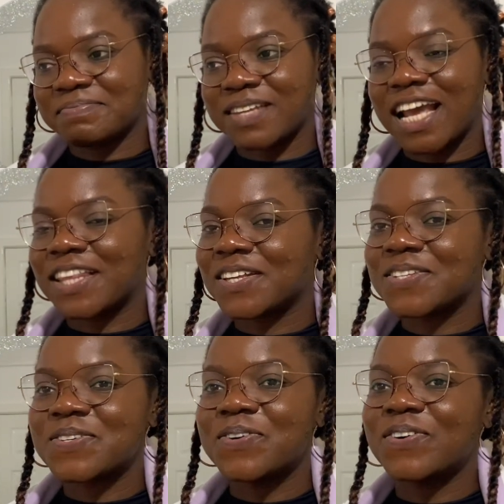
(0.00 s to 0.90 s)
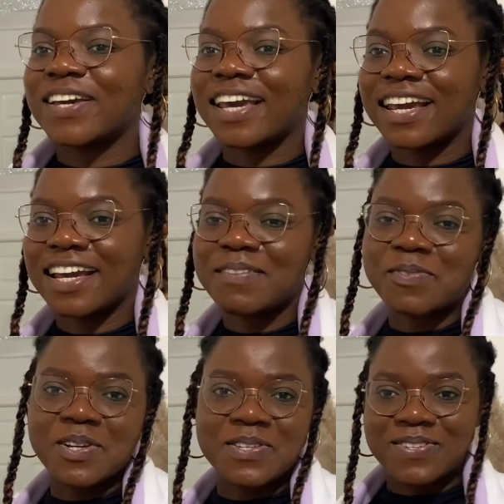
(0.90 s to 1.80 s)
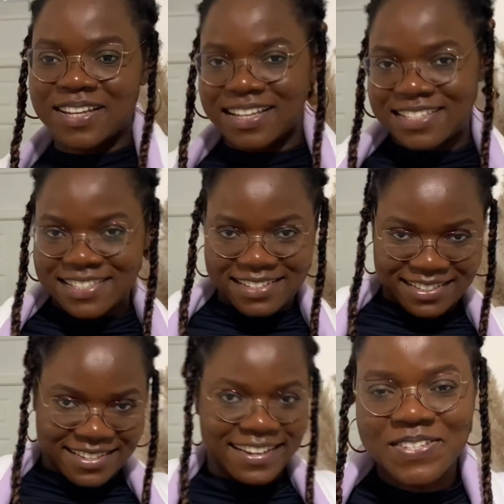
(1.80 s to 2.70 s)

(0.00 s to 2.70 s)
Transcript: I thought, oh, okay, I'm going to ace this.